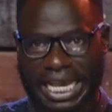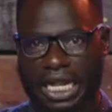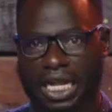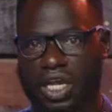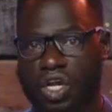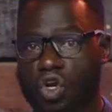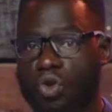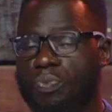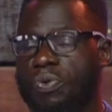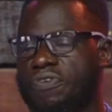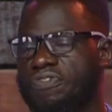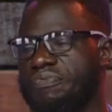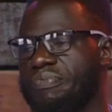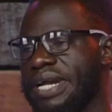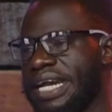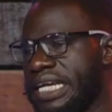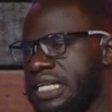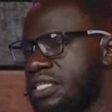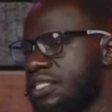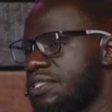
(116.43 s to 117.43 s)
a group of
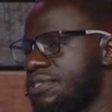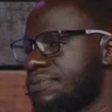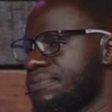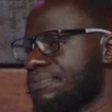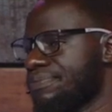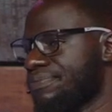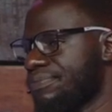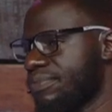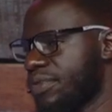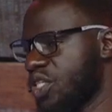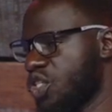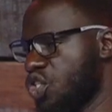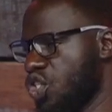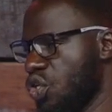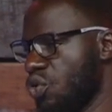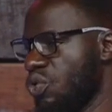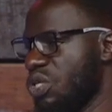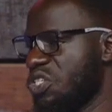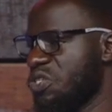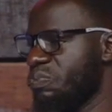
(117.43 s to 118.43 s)
men, the
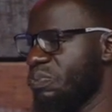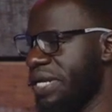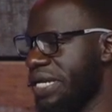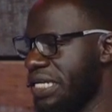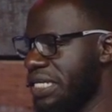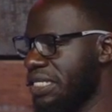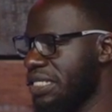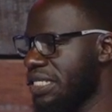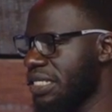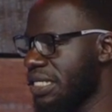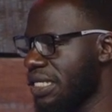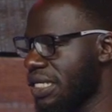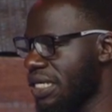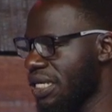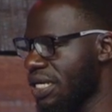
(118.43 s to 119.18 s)
Jewish men,